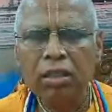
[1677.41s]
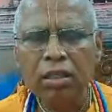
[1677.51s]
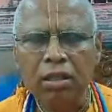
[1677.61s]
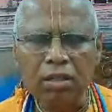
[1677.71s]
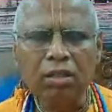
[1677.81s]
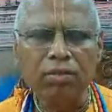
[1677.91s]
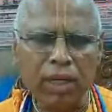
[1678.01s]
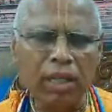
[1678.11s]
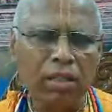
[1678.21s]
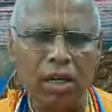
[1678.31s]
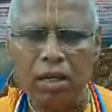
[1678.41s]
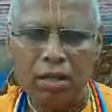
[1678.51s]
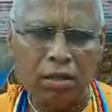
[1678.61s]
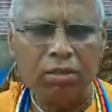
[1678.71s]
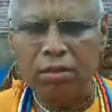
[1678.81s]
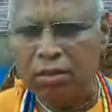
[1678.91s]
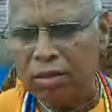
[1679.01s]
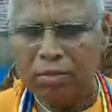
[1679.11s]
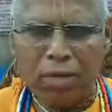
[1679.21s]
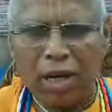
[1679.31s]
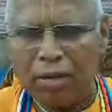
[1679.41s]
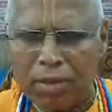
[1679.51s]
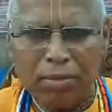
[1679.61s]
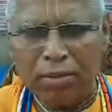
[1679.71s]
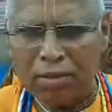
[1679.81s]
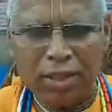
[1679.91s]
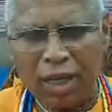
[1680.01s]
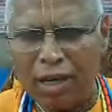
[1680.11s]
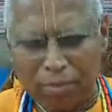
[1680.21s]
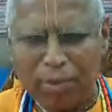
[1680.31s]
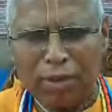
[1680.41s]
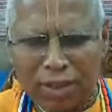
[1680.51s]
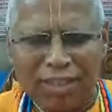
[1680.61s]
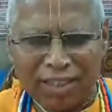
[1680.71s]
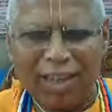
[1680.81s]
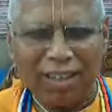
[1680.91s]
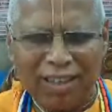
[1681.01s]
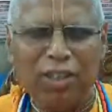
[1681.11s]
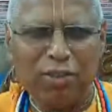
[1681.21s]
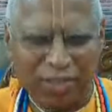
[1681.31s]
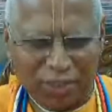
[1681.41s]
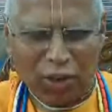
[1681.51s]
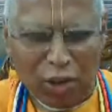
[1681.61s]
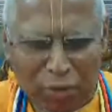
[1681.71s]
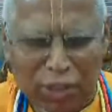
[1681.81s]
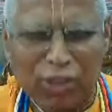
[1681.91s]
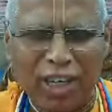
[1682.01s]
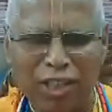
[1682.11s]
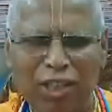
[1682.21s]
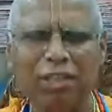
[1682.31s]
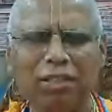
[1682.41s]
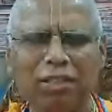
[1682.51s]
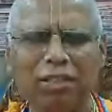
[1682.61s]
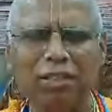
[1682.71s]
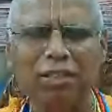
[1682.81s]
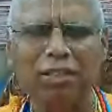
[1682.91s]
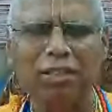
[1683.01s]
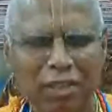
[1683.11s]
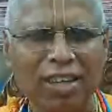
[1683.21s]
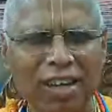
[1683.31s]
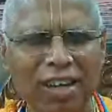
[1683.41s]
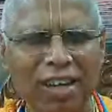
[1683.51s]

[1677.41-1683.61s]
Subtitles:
on the way there also, Mahaprabhu, point is, he's always chanting, Kirtani